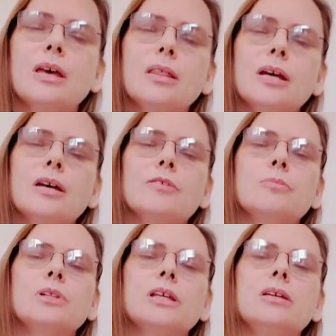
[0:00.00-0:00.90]
that have
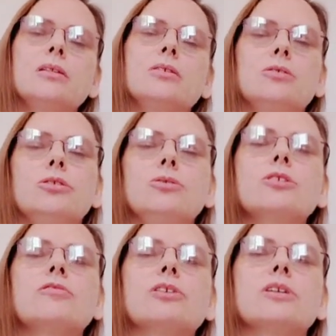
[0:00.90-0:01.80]
completed their
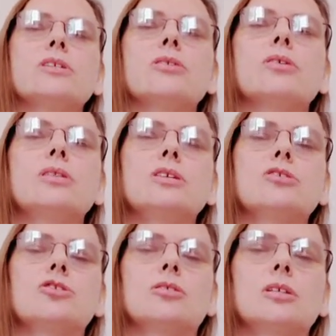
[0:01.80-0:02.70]
usefulness on
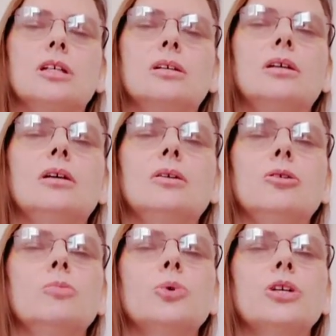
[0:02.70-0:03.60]
this journey.
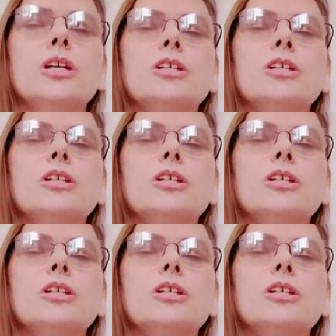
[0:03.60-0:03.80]
We're